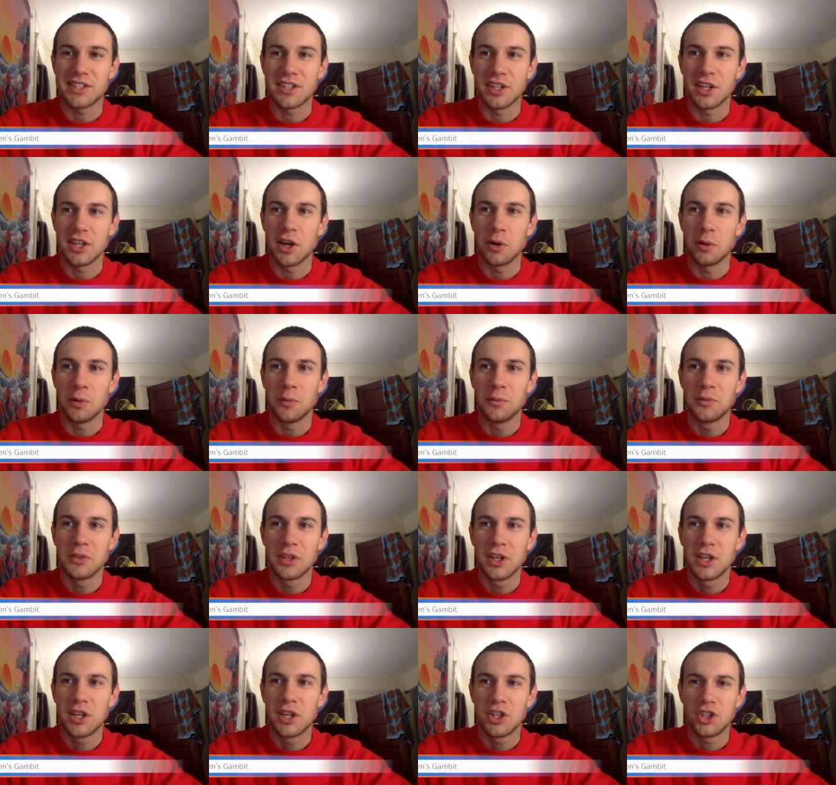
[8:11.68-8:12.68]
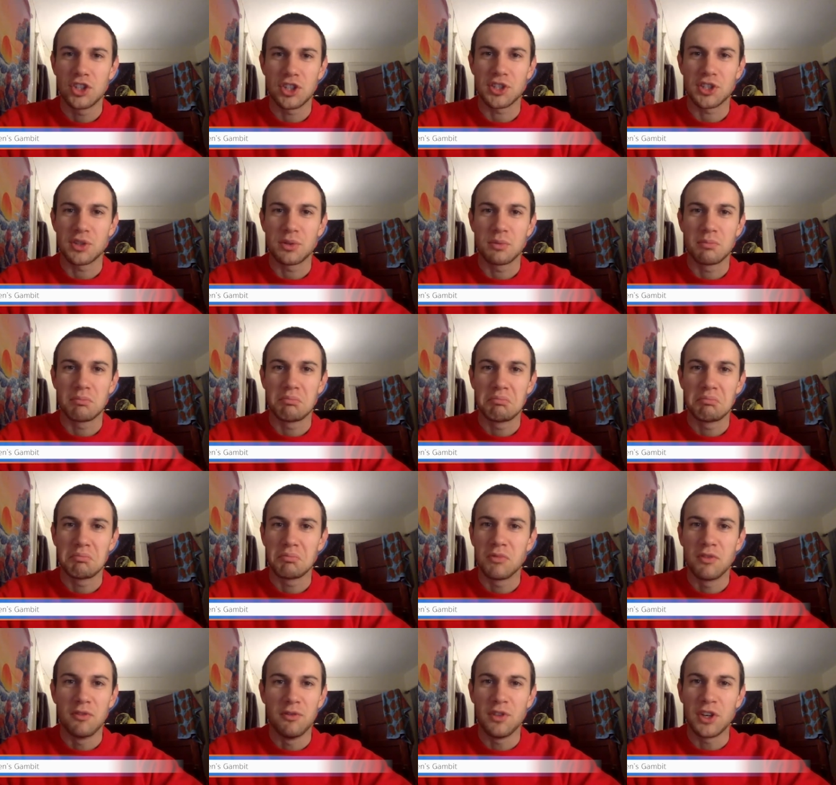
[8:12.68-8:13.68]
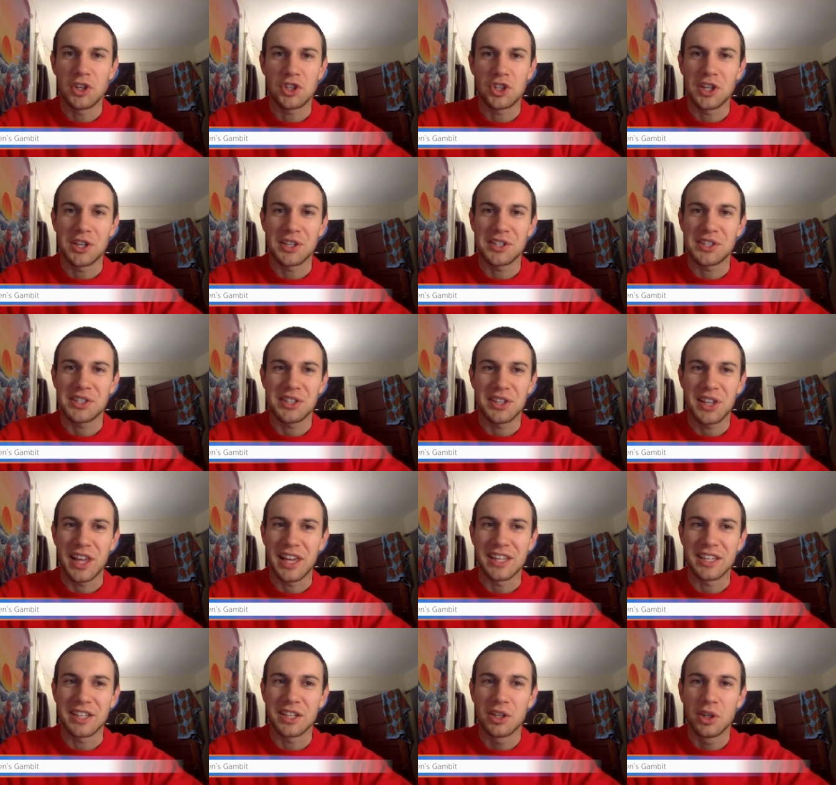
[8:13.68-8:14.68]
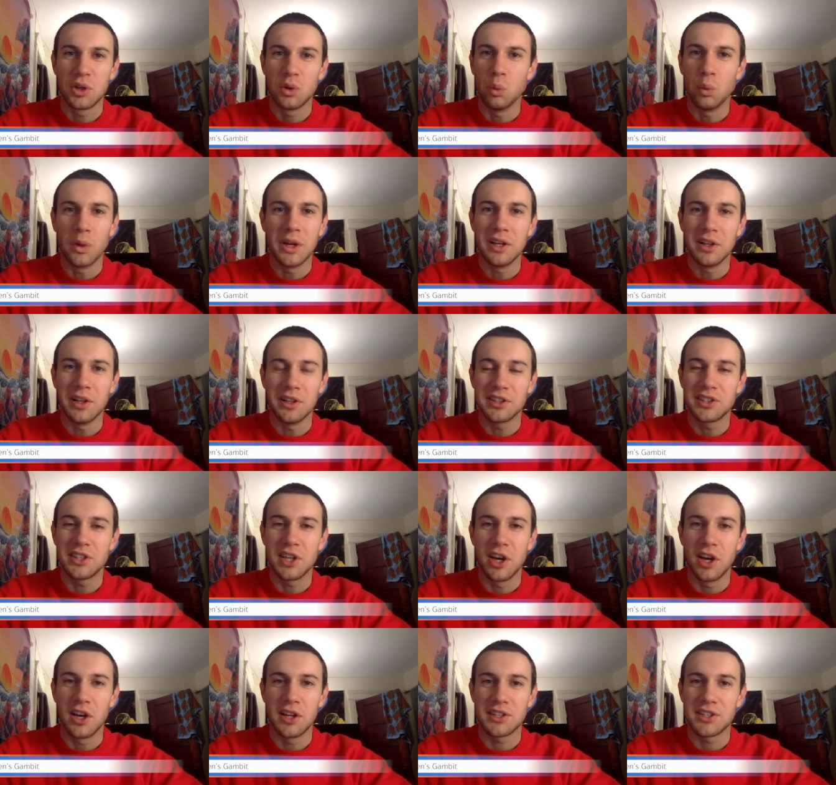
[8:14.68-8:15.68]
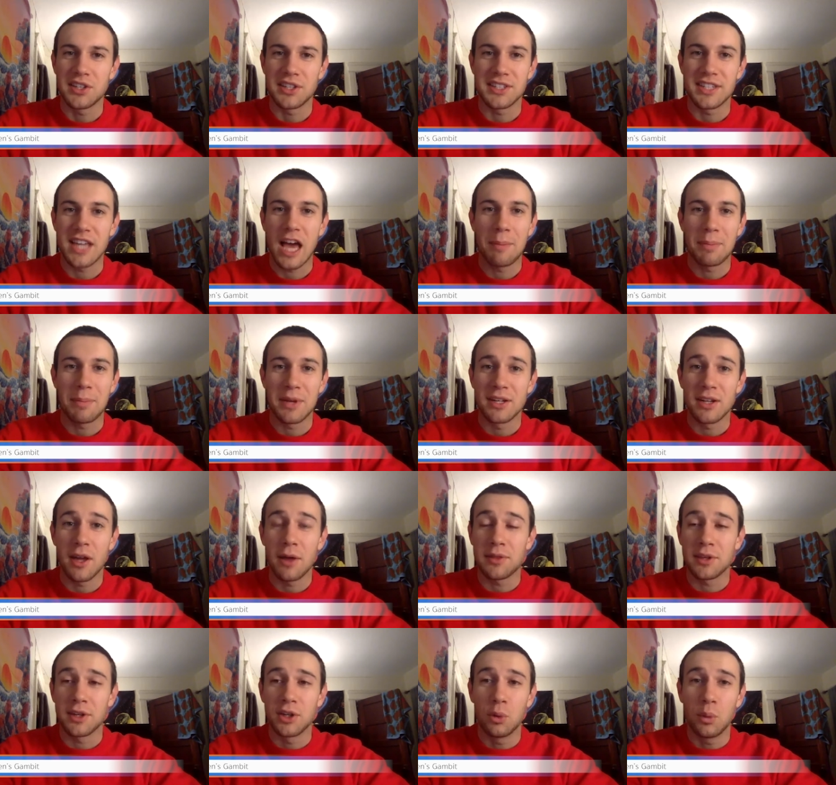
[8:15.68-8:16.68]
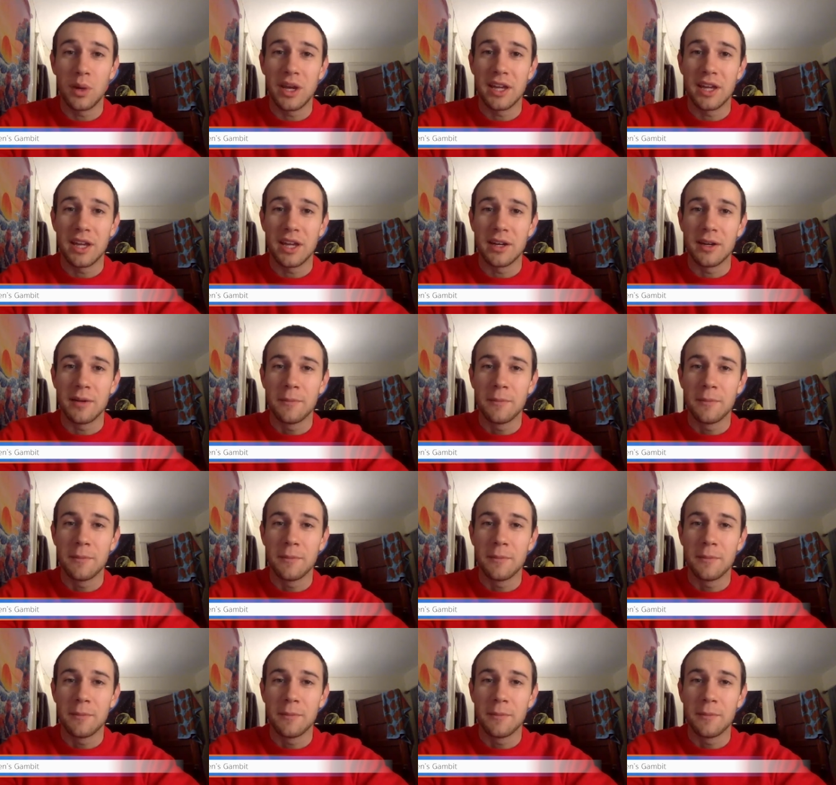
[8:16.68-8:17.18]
you know just vicious like will to to stop at nothing to win